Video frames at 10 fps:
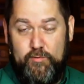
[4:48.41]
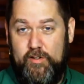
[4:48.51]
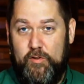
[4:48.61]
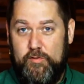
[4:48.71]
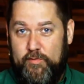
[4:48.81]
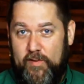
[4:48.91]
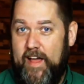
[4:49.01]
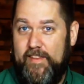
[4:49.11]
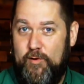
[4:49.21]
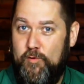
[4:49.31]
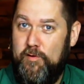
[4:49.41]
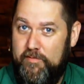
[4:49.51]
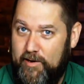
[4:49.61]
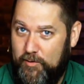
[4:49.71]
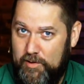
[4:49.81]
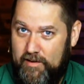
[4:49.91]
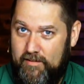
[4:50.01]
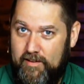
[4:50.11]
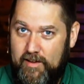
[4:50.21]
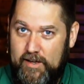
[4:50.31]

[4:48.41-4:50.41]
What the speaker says: is we don't define that word very well.